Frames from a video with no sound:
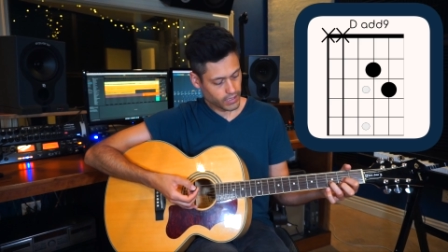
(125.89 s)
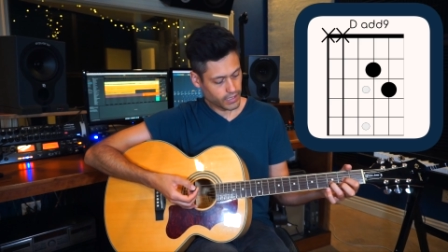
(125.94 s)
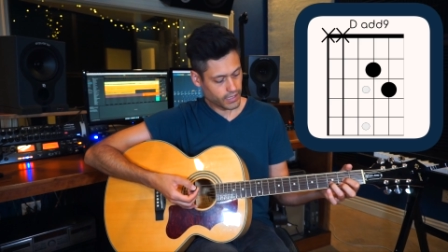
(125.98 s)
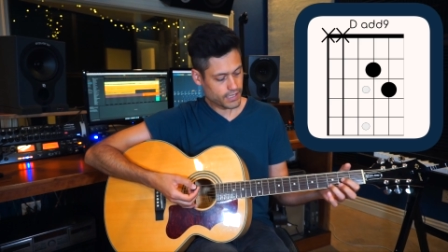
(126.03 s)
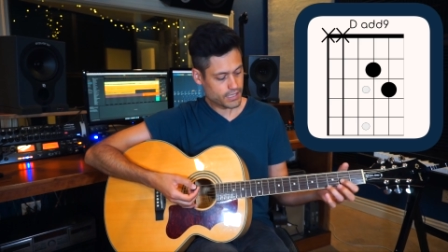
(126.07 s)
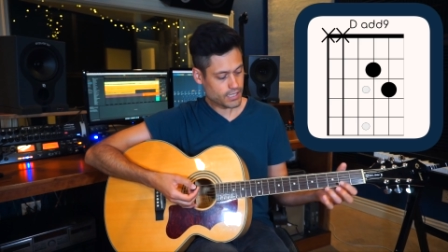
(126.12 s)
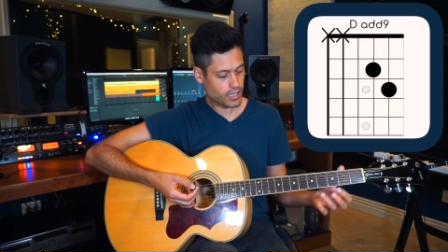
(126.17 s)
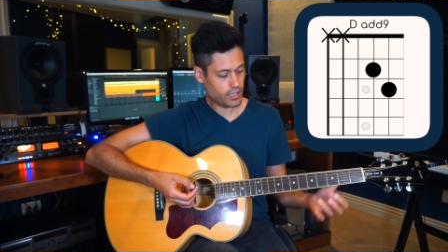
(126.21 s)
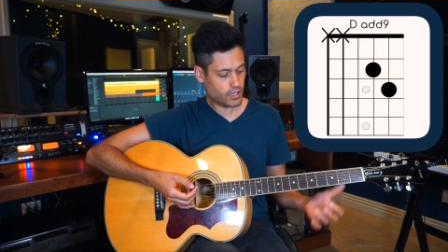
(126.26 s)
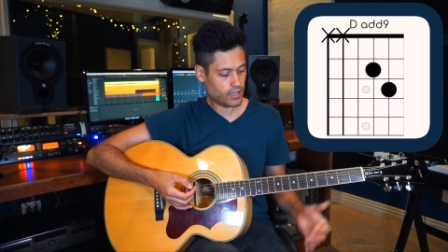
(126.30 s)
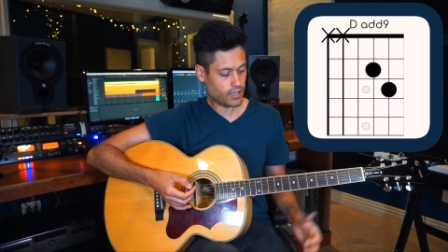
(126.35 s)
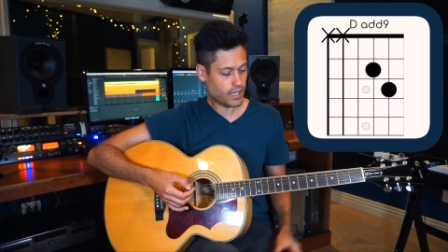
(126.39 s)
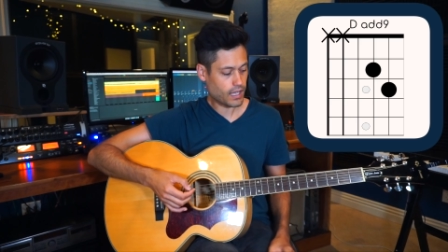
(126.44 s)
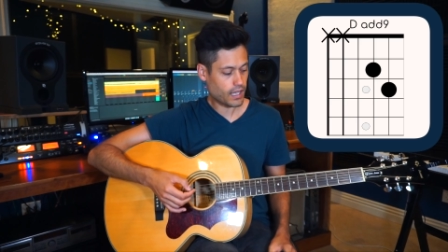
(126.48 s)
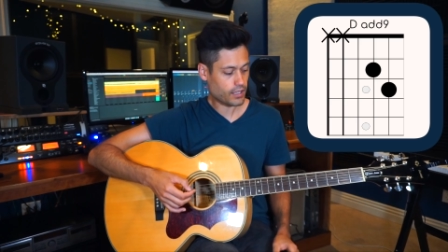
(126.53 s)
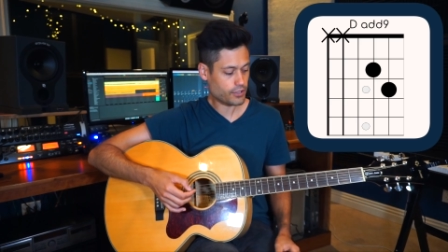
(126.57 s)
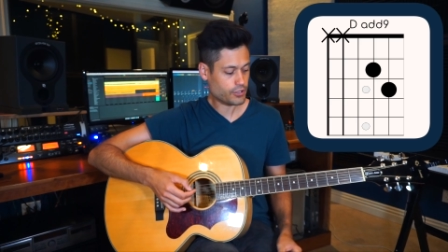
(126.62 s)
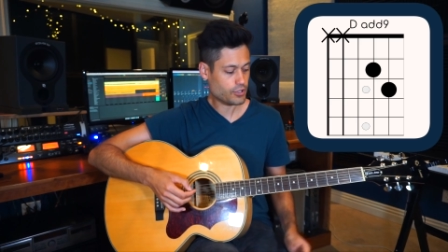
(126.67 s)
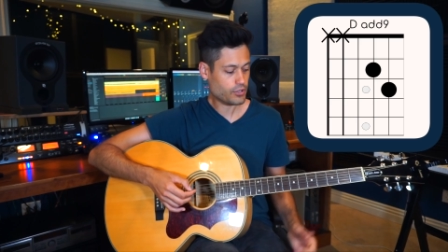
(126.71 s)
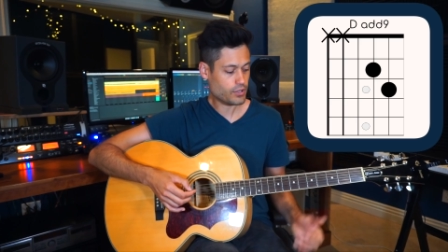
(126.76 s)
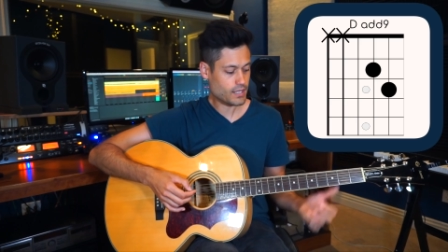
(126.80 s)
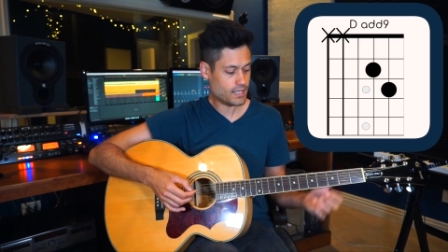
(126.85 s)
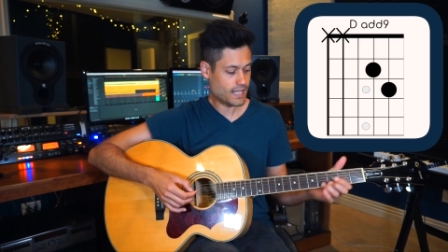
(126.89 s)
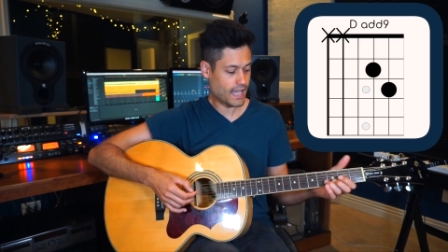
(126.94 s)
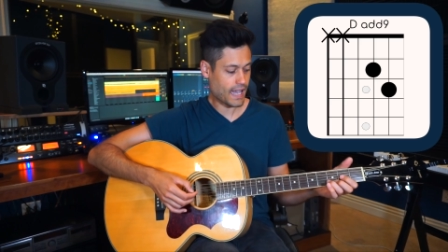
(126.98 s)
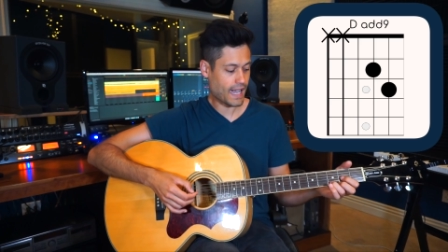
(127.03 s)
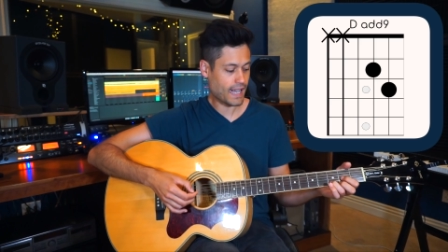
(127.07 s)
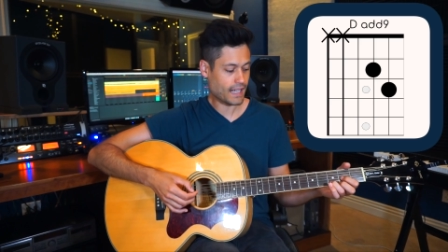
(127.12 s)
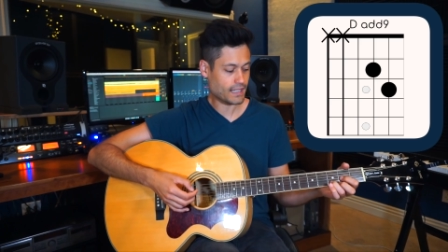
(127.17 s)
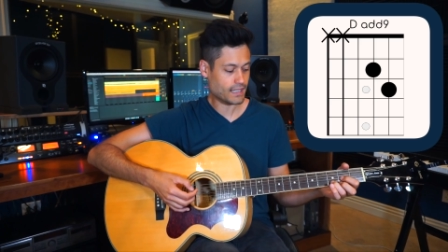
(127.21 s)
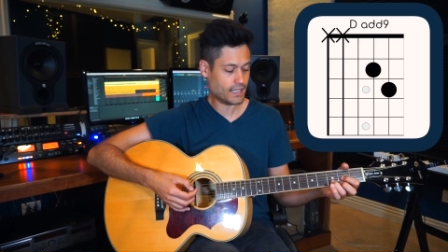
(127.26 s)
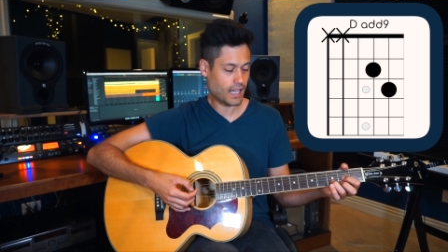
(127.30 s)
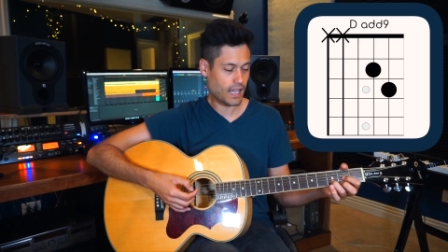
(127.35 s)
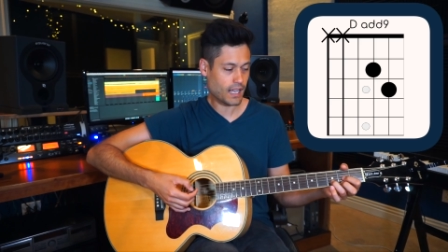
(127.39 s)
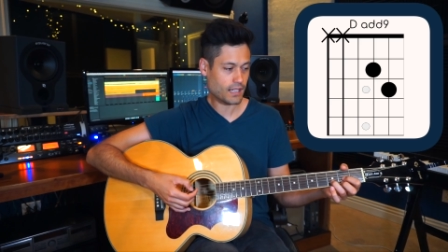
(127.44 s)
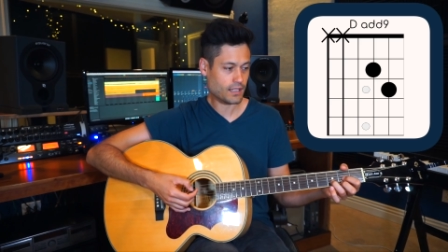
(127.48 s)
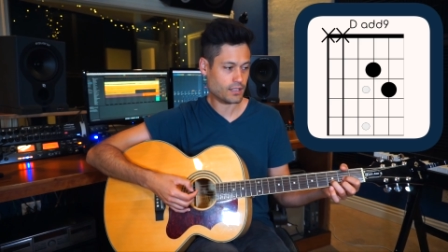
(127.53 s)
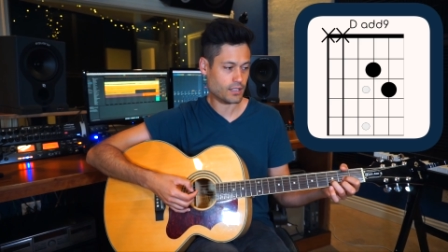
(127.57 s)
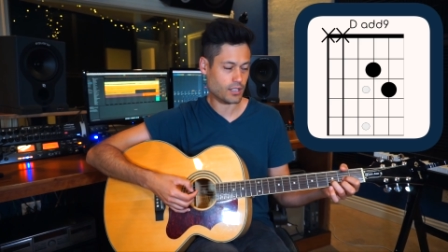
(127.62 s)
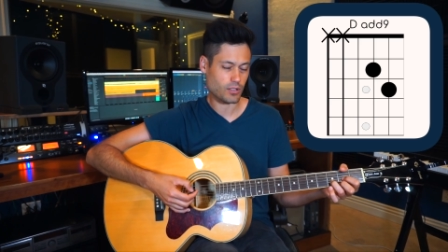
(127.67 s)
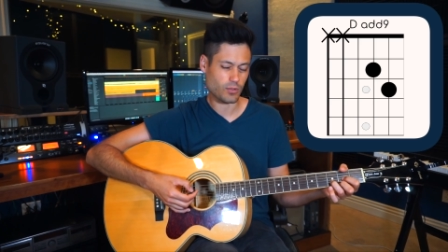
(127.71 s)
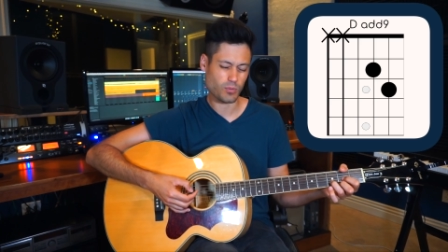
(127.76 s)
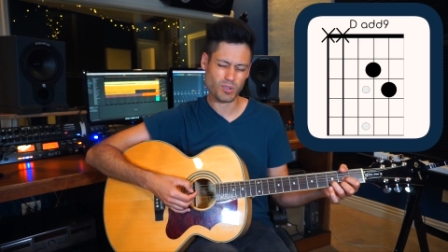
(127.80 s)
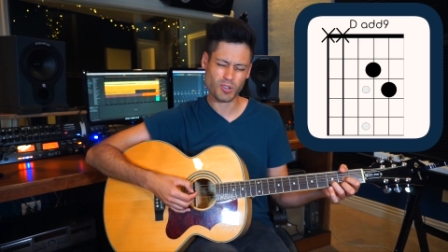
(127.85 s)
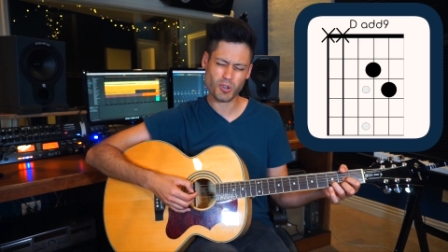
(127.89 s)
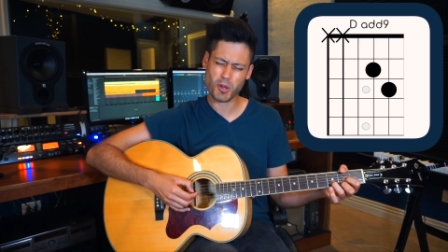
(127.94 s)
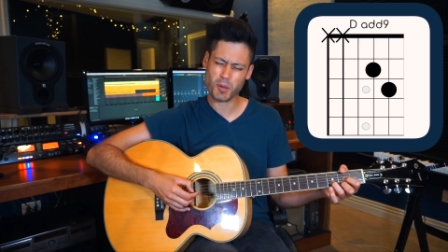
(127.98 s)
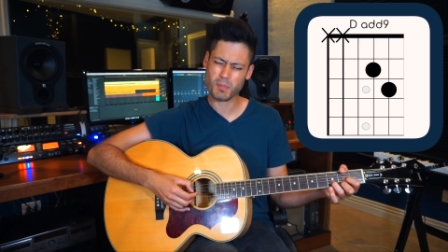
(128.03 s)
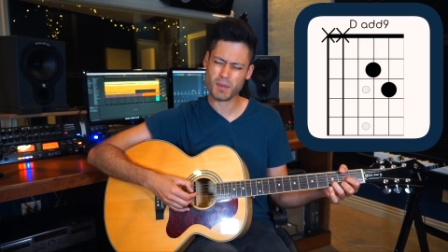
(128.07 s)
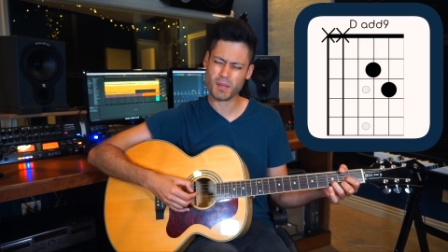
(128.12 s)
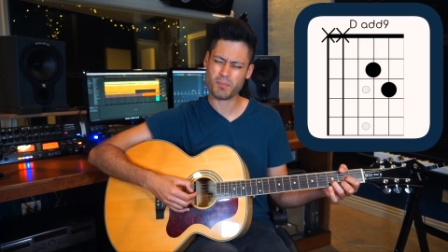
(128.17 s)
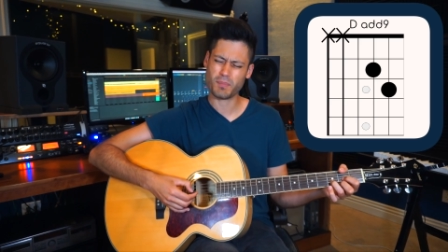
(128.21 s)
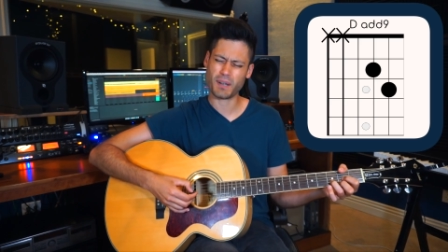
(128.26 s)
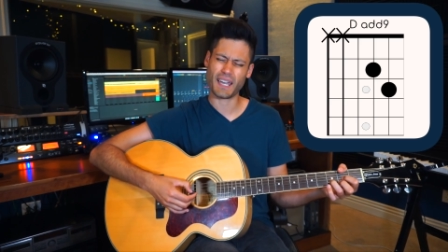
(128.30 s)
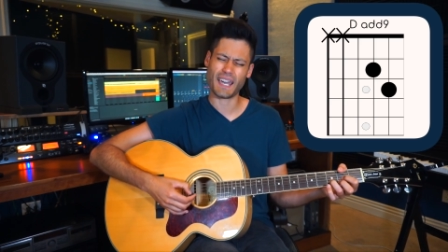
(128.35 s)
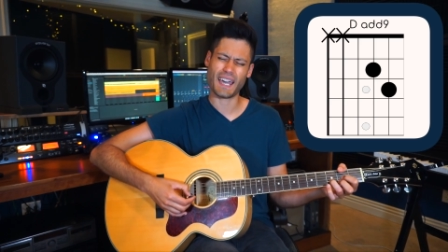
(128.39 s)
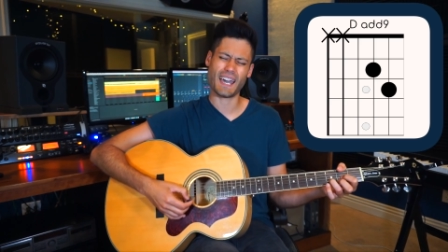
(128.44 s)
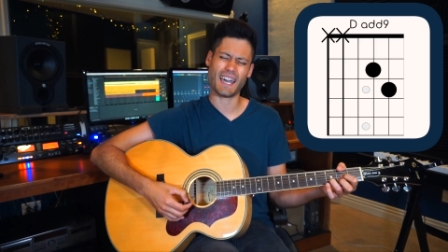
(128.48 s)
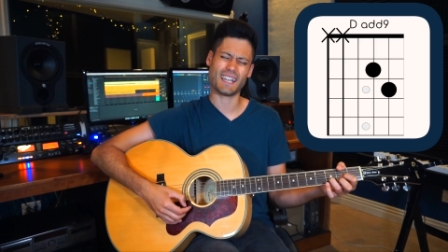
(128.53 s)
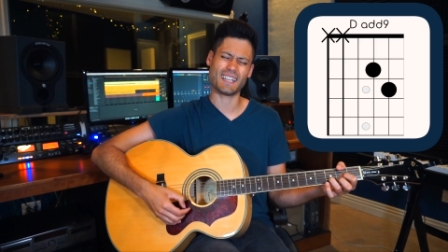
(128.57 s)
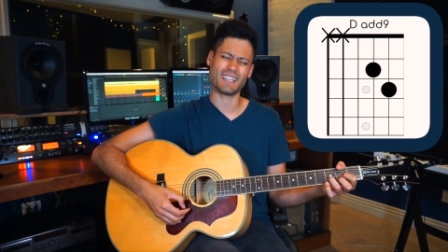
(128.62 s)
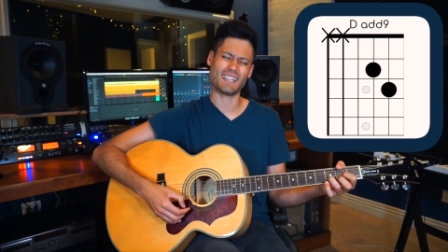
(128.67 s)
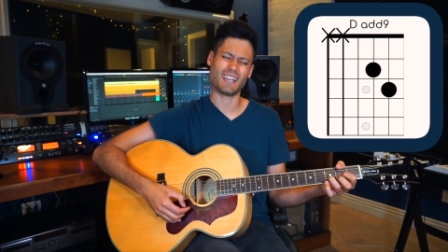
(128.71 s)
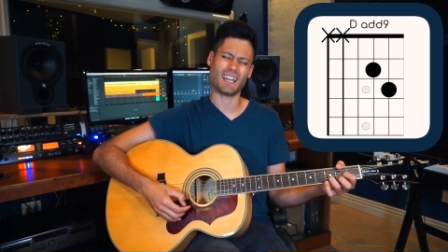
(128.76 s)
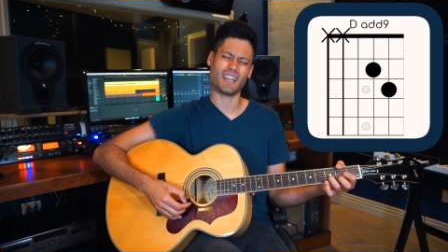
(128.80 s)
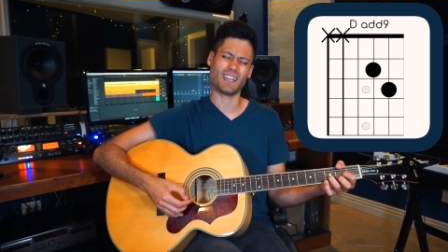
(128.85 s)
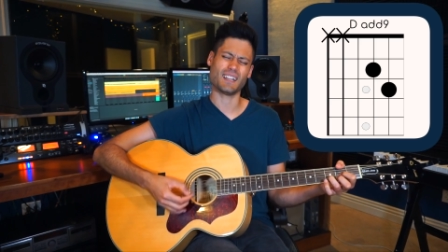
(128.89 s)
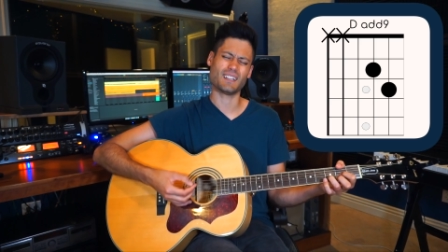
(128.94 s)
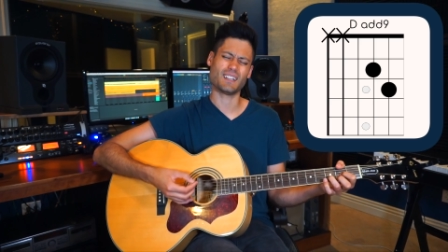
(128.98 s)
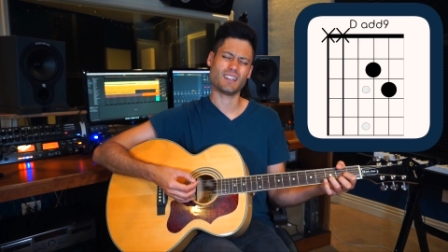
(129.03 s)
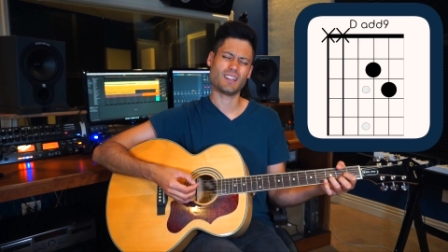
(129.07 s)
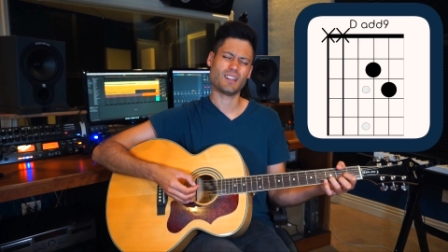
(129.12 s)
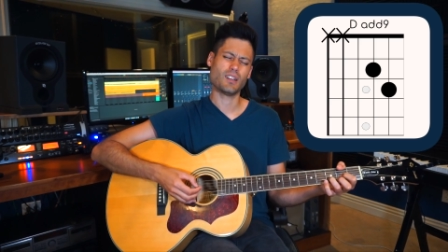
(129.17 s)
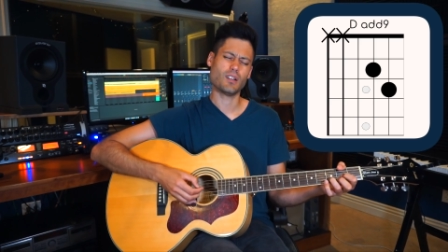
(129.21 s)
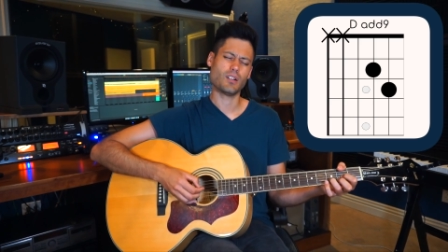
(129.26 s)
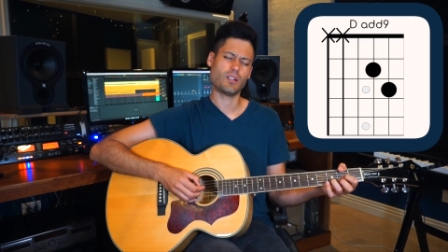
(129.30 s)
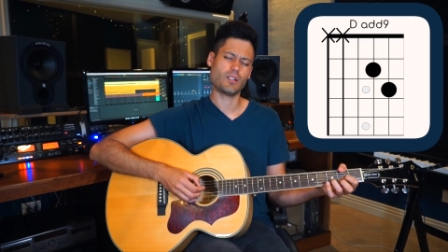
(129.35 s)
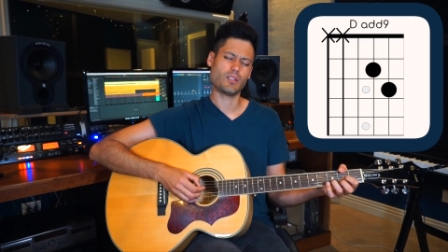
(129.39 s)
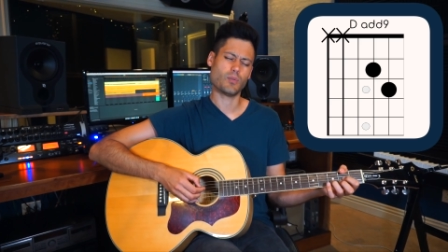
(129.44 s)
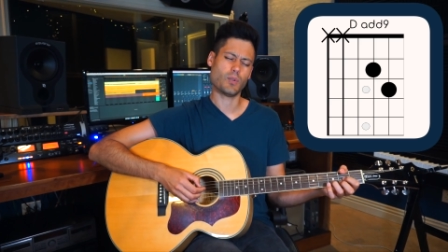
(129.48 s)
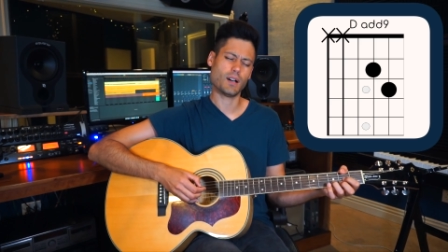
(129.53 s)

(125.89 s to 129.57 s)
is I'll do this add 9 note. What do I mean by add 9?